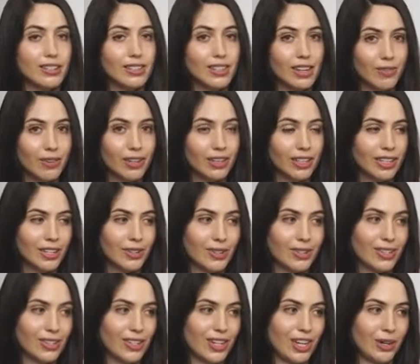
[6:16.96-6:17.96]
Definitely
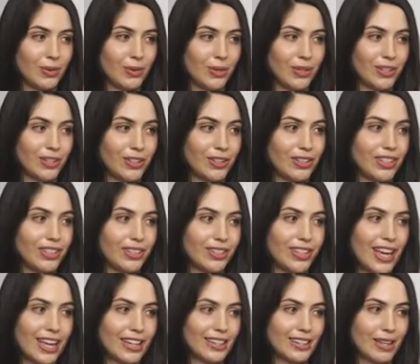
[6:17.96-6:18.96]
use the chain rule. You'll
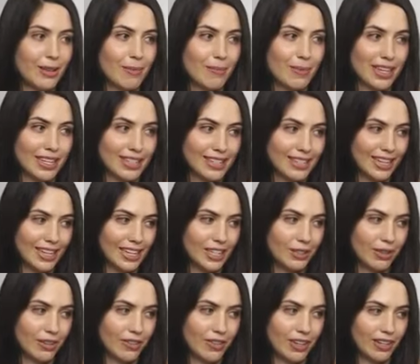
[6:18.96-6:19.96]
get some inside
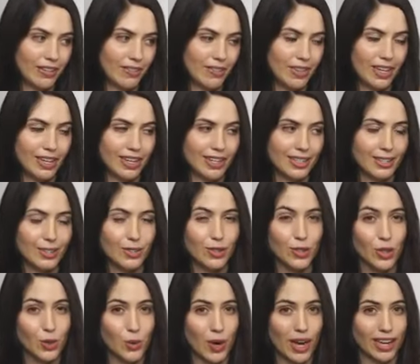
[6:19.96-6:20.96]
derivative that is
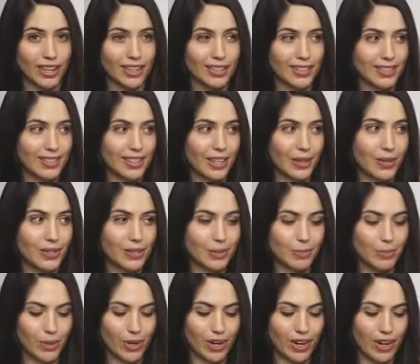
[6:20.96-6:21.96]
2x, so it's
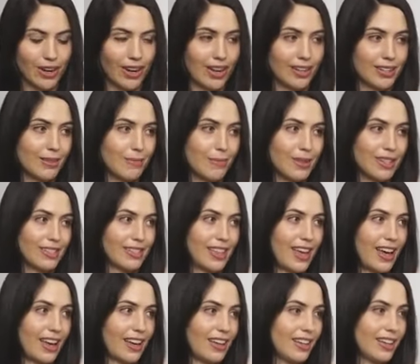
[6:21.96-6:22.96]
important not to miss
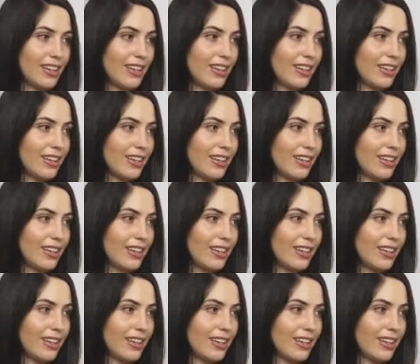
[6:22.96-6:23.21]
that.